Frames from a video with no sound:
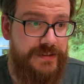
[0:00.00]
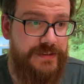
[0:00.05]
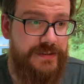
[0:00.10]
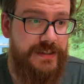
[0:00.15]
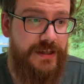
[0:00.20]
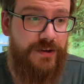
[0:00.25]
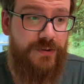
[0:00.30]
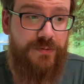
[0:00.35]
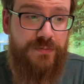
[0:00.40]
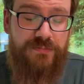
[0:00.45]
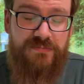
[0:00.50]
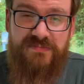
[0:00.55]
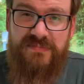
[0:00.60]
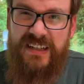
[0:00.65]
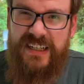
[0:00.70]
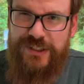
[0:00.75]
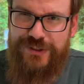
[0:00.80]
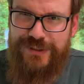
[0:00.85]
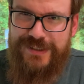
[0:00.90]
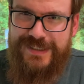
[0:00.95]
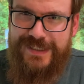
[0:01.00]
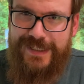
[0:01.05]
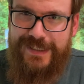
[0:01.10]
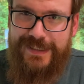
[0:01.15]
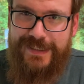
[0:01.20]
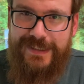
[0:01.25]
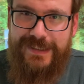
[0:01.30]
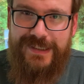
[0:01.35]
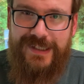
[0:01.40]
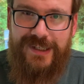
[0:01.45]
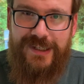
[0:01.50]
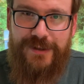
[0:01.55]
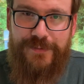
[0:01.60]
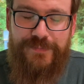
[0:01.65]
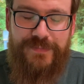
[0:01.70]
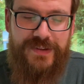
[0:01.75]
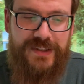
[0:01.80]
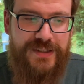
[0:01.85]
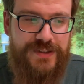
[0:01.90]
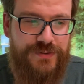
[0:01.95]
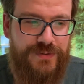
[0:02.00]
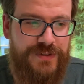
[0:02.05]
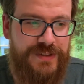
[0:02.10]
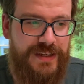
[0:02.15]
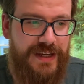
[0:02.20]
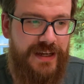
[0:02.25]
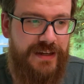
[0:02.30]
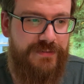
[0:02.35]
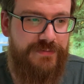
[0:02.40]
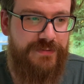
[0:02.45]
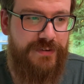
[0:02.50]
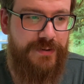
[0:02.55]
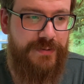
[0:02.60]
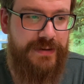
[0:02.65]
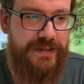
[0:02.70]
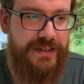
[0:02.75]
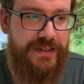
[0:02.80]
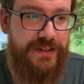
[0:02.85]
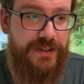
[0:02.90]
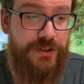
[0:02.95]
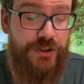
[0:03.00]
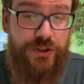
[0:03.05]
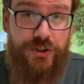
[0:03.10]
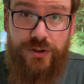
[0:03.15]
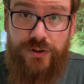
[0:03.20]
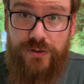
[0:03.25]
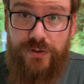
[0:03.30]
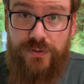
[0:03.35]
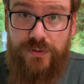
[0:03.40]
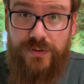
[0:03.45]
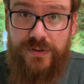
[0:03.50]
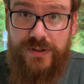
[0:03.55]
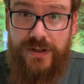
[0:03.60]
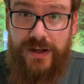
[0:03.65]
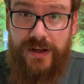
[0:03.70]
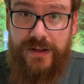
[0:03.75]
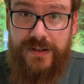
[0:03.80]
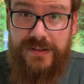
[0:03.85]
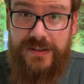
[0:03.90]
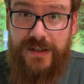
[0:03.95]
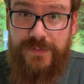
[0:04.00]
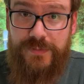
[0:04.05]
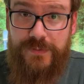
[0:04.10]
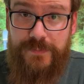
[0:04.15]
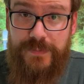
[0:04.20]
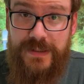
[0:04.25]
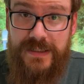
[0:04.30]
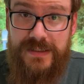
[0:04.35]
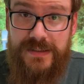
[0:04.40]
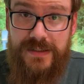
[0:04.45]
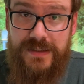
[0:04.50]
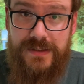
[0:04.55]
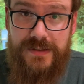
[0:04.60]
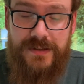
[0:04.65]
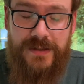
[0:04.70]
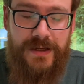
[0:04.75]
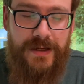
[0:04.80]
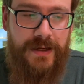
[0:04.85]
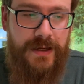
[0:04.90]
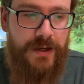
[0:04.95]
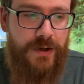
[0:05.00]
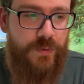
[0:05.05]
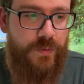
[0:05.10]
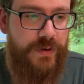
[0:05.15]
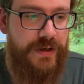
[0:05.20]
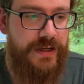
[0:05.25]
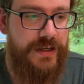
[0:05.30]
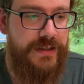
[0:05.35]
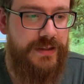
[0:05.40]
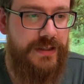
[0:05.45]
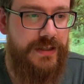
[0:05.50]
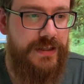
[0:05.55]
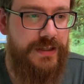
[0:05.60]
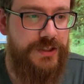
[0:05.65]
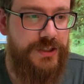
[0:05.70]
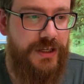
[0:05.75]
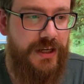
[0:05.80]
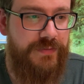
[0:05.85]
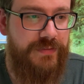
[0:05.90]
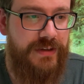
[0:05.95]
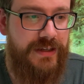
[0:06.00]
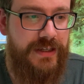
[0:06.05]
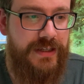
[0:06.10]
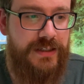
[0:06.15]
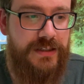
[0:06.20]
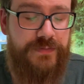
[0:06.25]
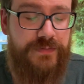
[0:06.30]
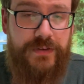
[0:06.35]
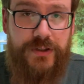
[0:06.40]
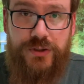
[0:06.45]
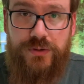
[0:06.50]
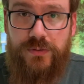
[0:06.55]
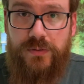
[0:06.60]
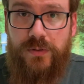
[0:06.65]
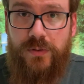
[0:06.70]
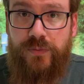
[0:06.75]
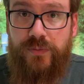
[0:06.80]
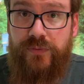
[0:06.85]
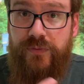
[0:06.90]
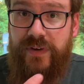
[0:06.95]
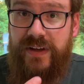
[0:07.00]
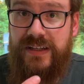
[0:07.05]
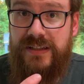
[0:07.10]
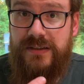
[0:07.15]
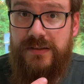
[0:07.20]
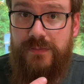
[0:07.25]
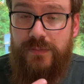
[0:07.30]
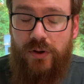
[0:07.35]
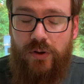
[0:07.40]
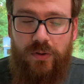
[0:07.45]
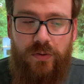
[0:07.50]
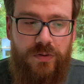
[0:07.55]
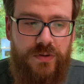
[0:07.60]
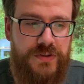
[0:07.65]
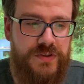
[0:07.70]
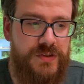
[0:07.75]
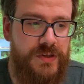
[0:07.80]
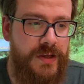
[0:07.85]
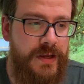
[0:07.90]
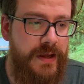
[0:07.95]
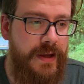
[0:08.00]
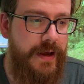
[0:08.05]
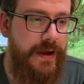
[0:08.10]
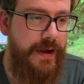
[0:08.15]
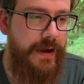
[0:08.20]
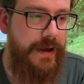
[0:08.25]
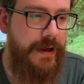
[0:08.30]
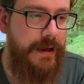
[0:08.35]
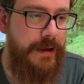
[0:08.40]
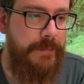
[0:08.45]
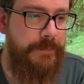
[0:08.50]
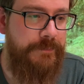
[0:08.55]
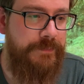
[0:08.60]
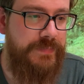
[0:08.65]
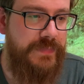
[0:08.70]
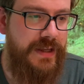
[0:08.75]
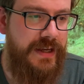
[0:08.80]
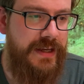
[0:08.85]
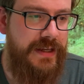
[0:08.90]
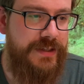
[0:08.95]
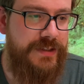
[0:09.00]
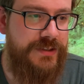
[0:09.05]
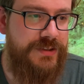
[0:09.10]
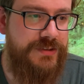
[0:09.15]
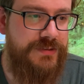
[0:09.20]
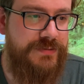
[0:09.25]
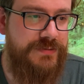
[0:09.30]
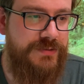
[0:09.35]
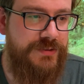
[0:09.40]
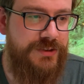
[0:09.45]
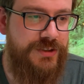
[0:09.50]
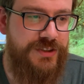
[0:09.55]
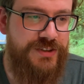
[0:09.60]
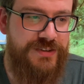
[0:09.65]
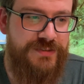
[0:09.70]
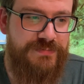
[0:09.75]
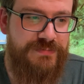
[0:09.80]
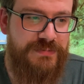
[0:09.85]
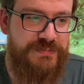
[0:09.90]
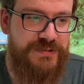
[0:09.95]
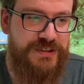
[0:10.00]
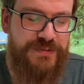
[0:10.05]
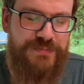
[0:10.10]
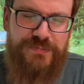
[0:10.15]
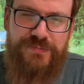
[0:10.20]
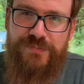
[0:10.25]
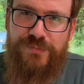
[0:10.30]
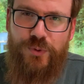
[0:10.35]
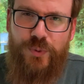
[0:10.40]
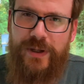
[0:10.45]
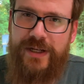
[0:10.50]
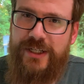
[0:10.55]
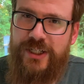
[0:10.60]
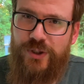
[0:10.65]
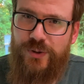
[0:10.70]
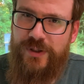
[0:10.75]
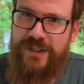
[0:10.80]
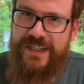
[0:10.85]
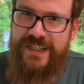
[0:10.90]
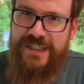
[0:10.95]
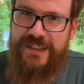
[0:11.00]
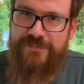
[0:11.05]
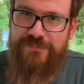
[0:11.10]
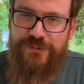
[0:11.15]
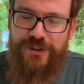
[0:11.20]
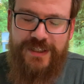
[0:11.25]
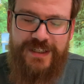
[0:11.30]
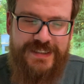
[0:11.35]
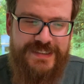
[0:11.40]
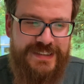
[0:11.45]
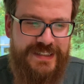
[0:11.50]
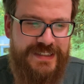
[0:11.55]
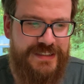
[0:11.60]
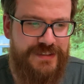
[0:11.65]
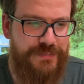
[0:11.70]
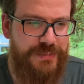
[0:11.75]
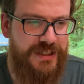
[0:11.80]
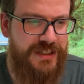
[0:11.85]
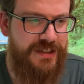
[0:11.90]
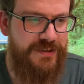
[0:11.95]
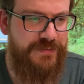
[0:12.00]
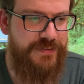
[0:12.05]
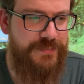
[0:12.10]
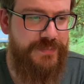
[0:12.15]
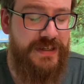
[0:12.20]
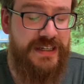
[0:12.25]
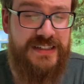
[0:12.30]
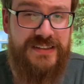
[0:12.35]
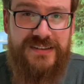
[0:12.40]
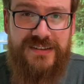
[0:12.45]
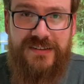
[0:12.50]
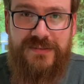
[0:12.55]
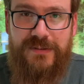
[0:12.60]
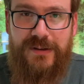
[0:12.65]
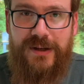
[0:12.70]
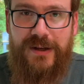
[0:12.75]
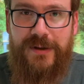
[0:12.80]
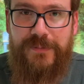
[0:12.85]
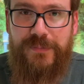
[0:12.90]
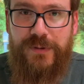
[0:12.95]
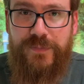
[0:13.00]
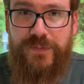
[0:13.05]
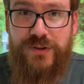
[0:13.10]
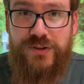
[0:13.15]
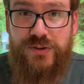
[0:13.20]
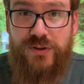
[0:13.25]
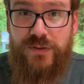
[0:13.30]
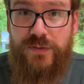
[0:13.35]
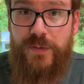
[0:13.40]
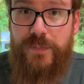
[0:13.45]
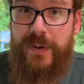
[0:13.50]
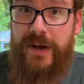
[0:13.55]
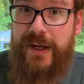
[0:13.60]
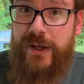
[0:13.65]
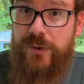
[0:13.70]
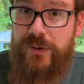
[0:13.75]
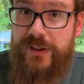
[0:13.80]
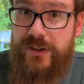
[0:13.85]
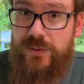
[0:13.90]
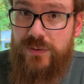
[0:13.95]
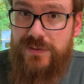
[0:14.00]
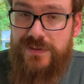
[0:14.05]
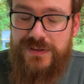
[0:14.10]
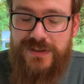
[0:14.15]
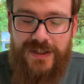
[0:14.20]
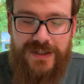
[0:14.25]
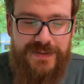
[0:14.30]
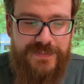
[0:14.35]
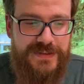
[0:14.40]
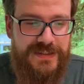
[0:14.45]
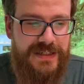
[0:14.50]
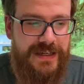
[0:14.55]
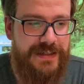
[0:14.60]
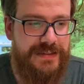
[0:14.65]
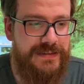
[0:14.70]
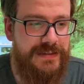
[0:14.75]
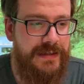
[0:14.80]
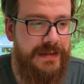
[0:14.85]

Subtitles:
Now, interestingly, these ones had very new type of pieces, with each having individual face molds, and just some quite quirky looking sets, a bit of a mix of a sort of a Bionicle type set.